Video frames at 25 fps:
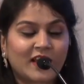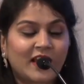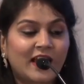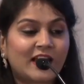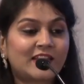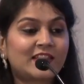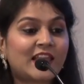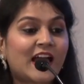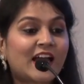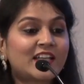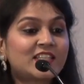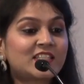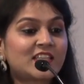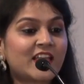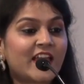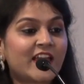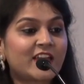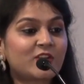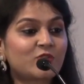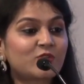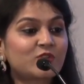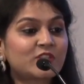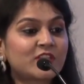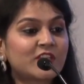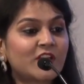And that's A
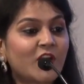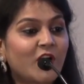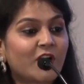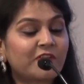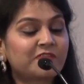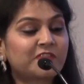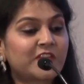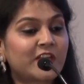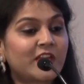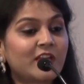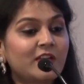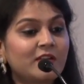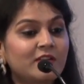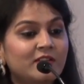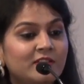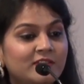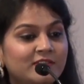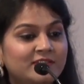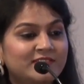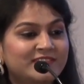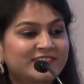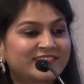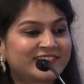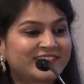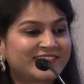to Z of the?
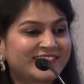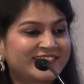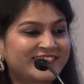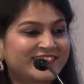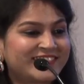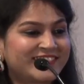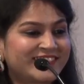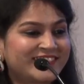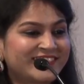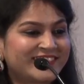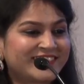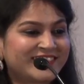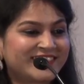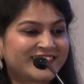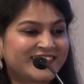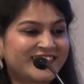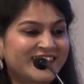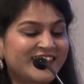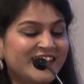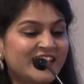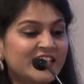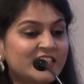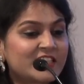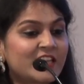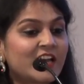
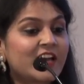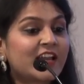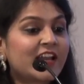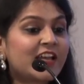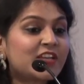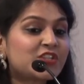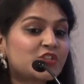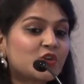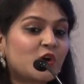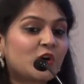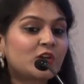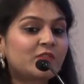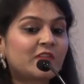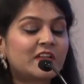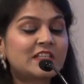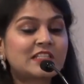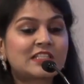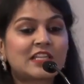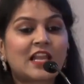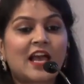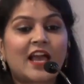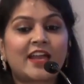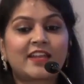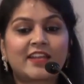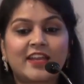Sir has showed one
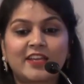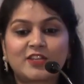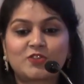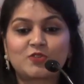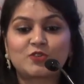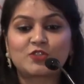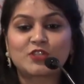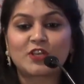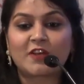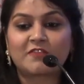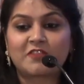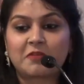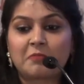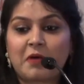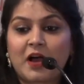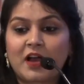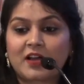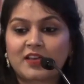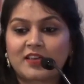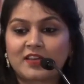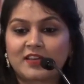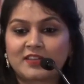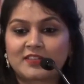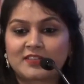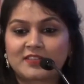slide, A to Z of the
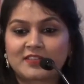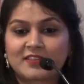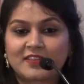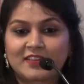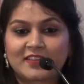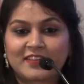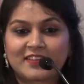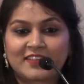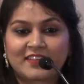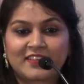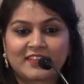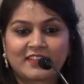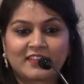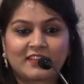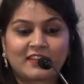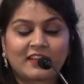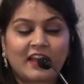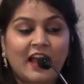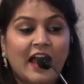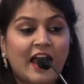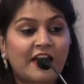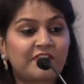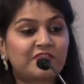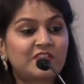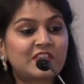market.
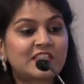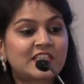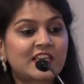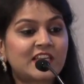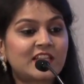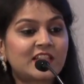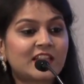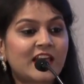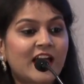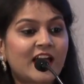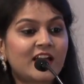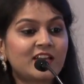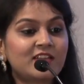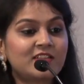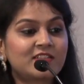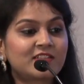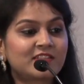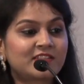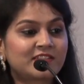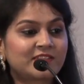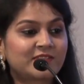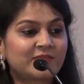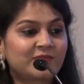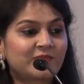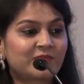Have we seen that?
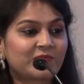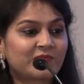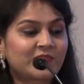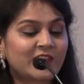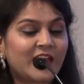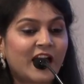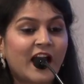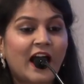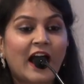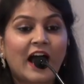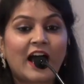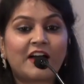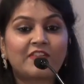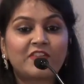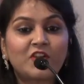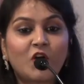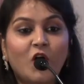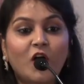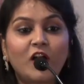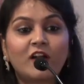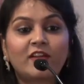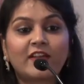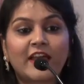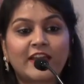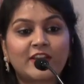Are we
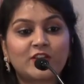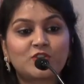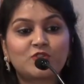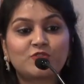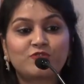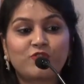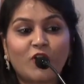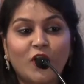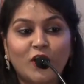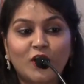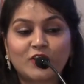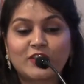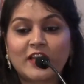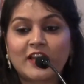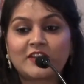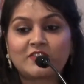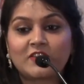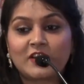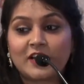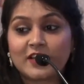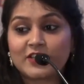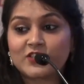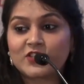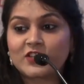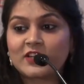all ready to follow that
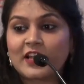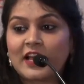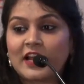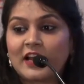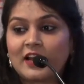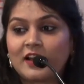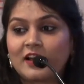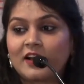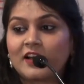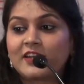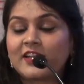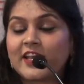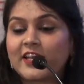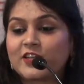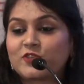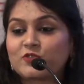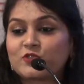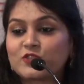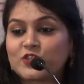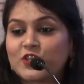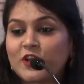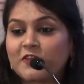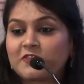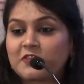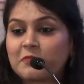religion and learn A to
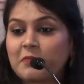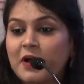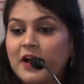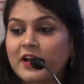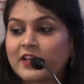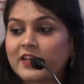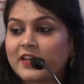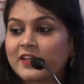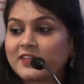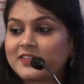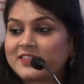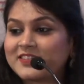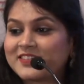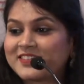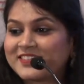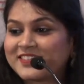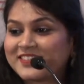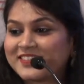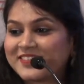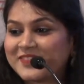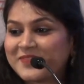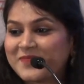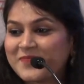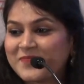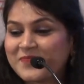Z of the market?
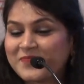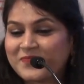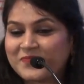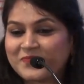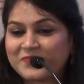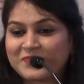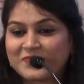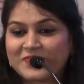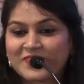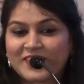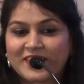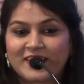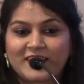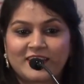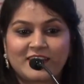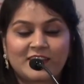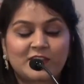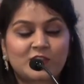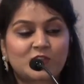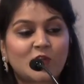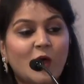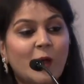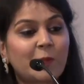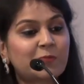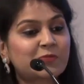
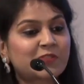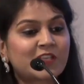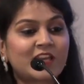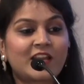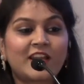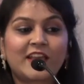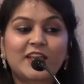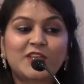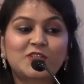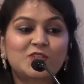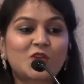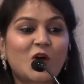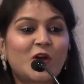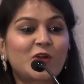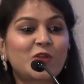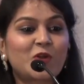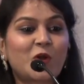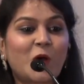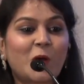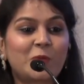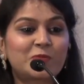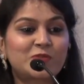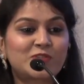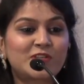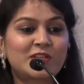So upskilling is not an
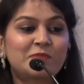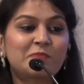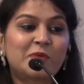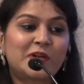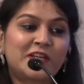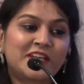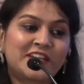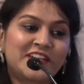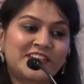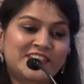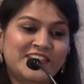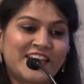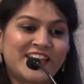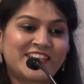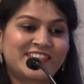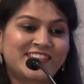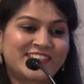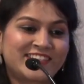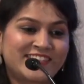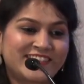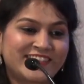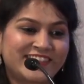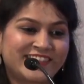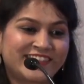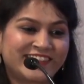option, but a
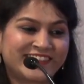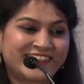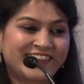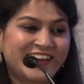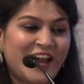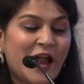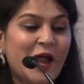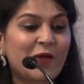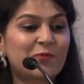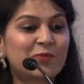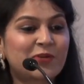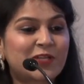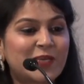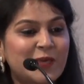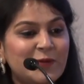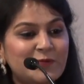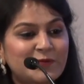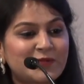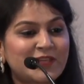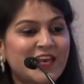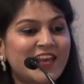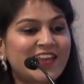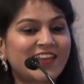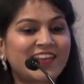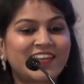necessity. I would keep
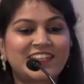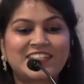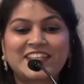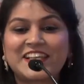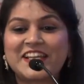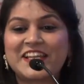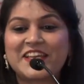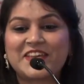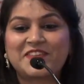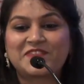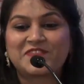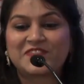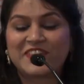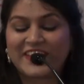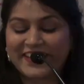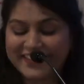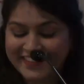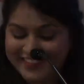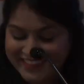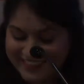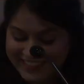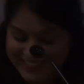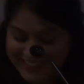saying it till evening.